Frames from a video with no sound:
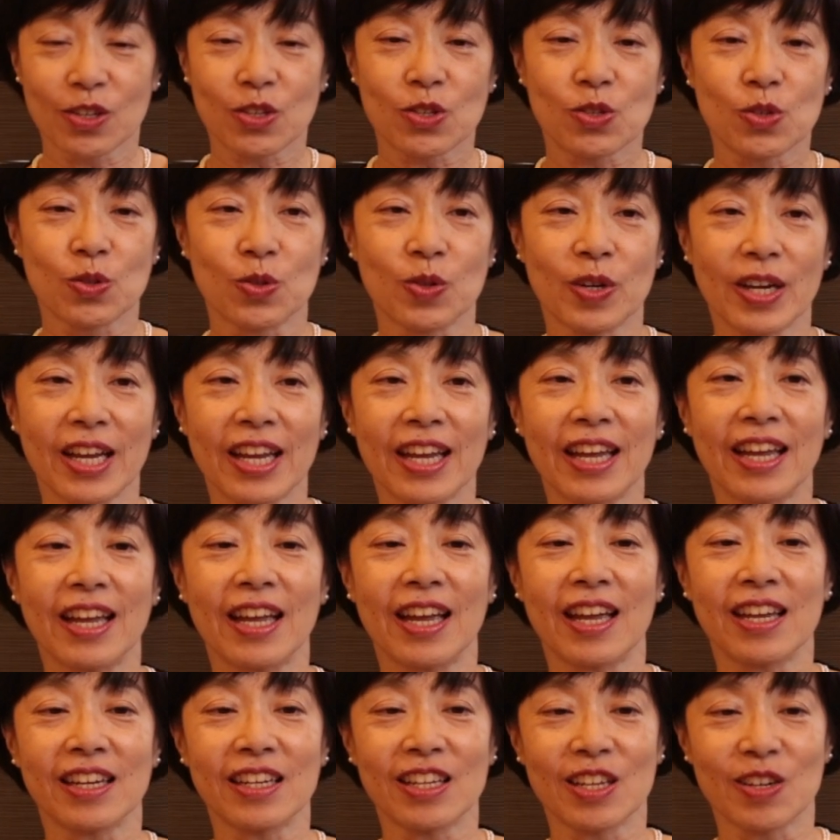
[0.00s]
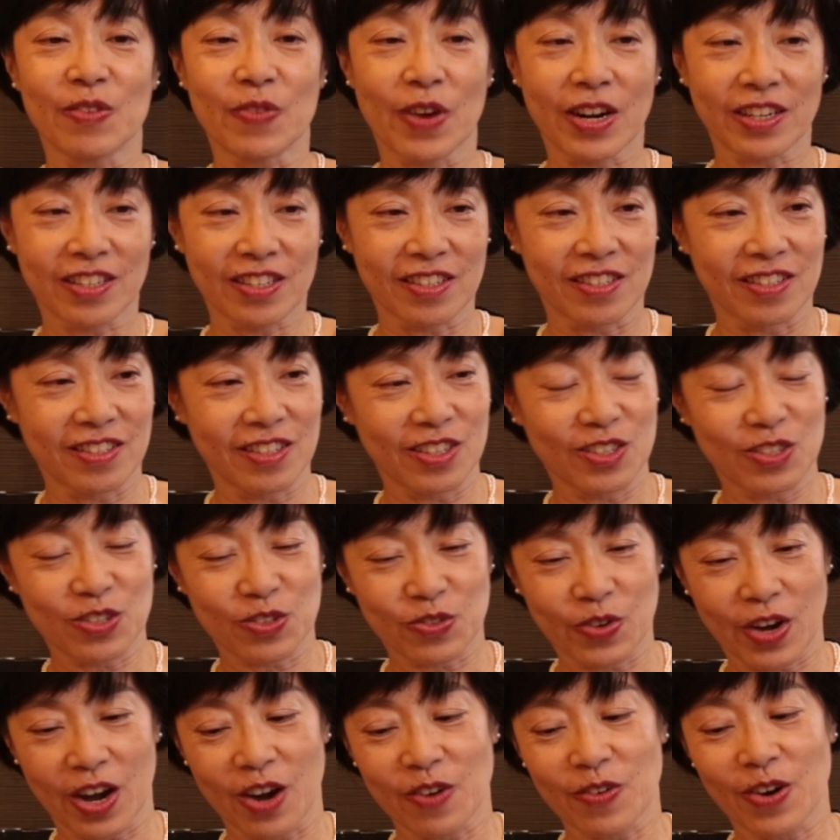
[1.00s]
to any infectious disease
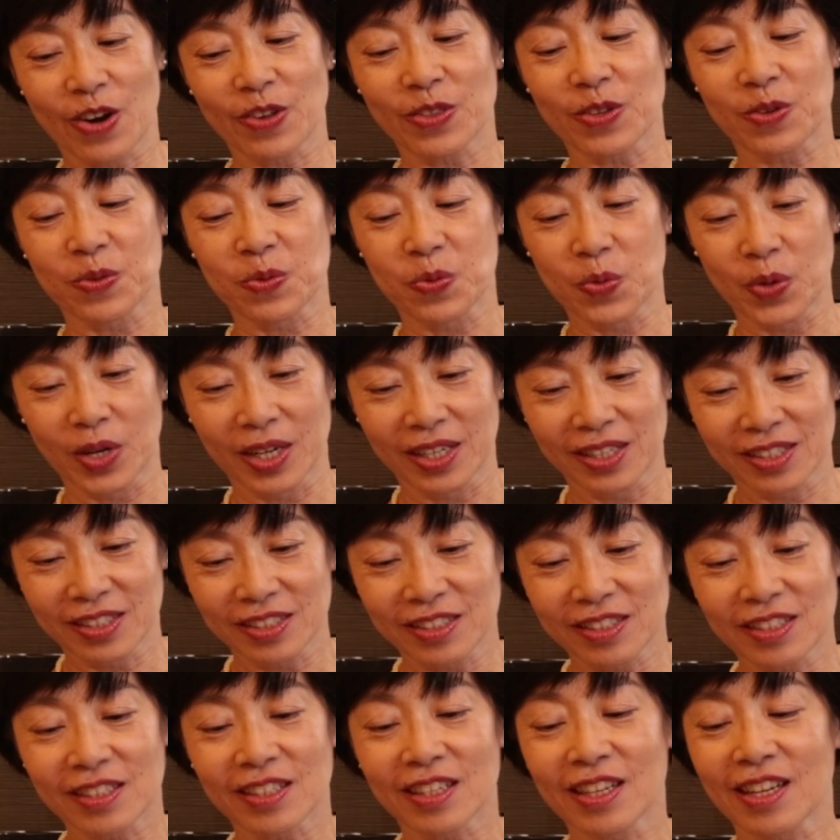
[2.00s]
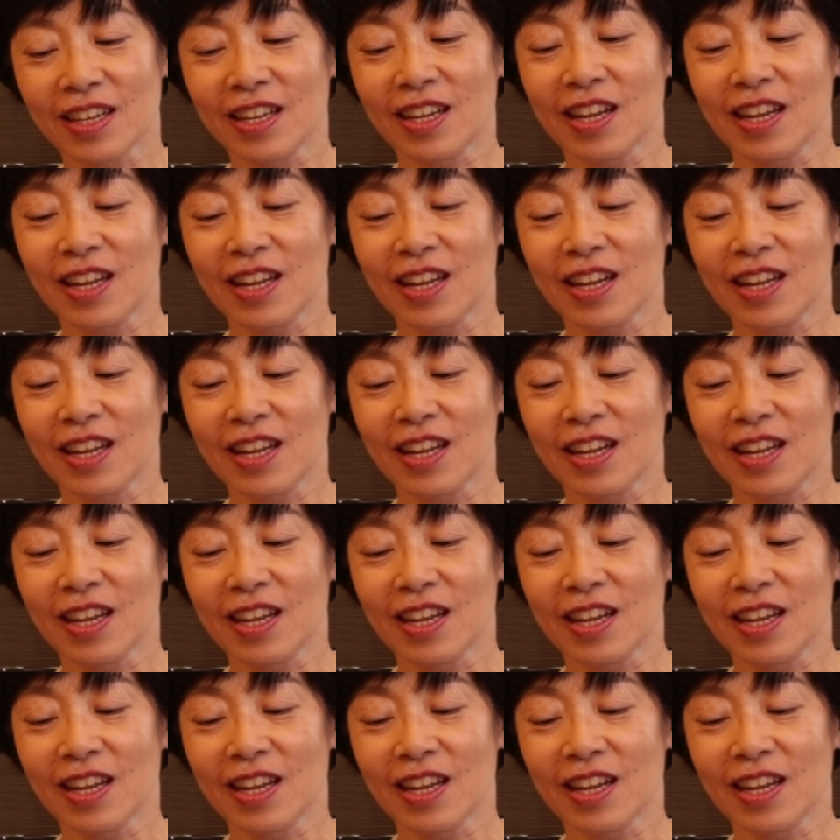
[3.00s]
threat around the world,